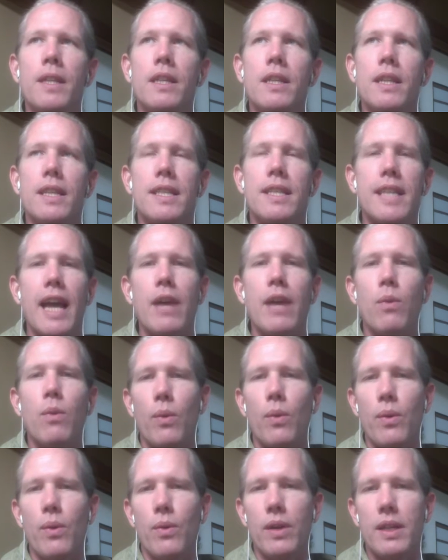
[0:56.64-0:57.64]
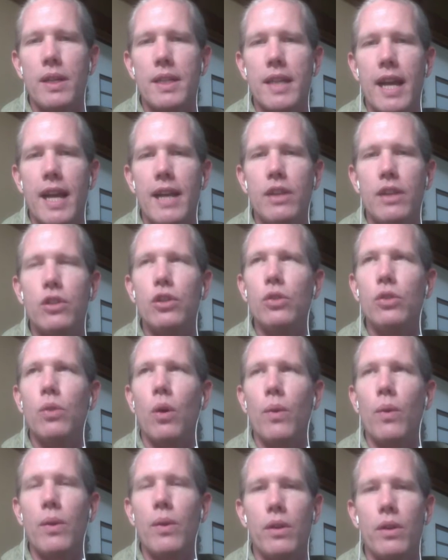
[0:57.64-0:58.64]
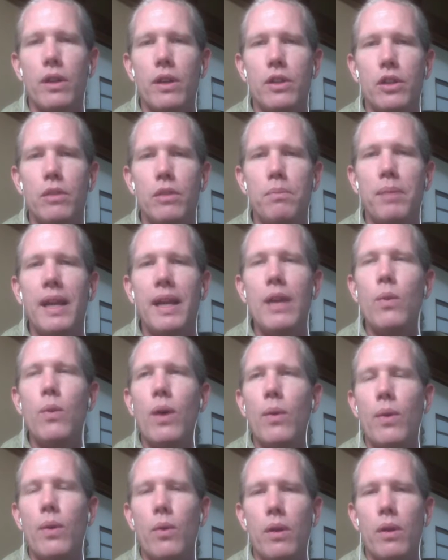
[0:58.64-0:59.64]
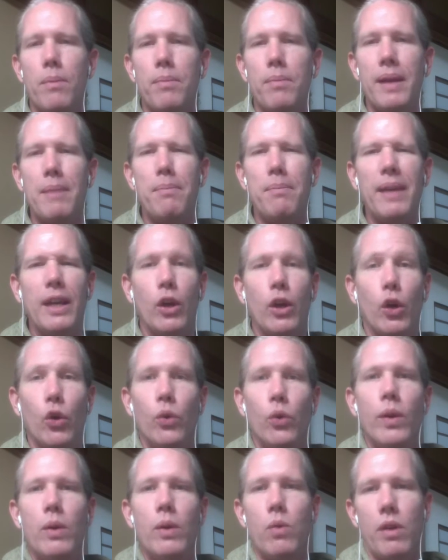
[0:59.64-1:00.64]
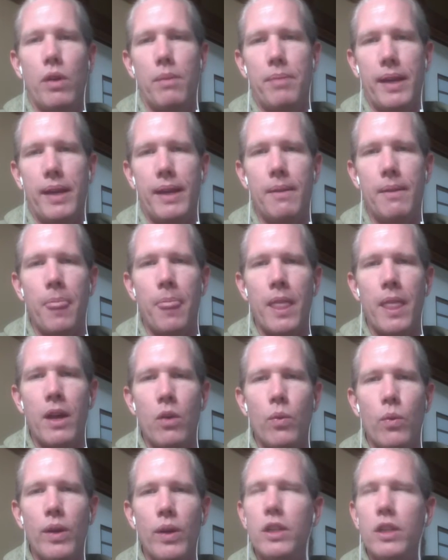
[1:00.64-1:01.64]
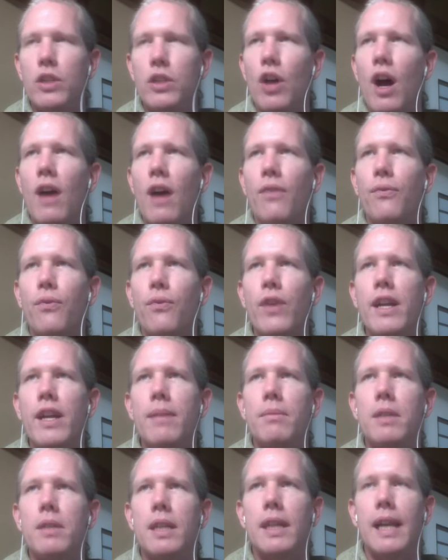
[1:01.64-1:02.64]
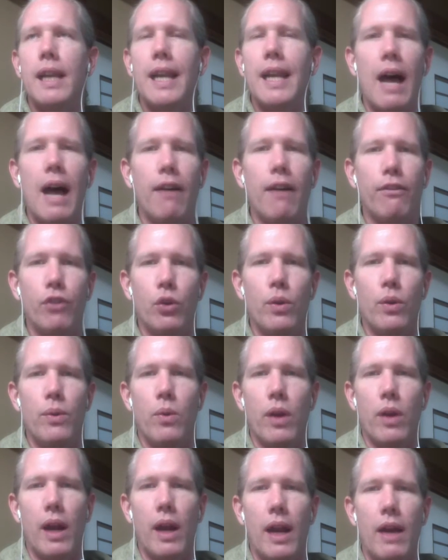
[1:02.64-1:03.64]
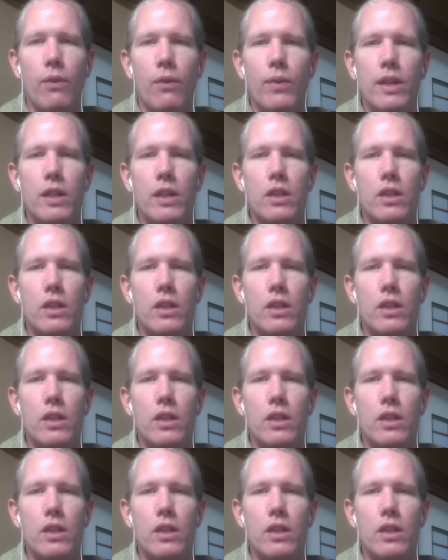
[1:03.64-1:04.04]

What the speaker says: say what we want to say, do what we want to do, be where we want to be who we want to be. We desire freedom to love who we want to love. We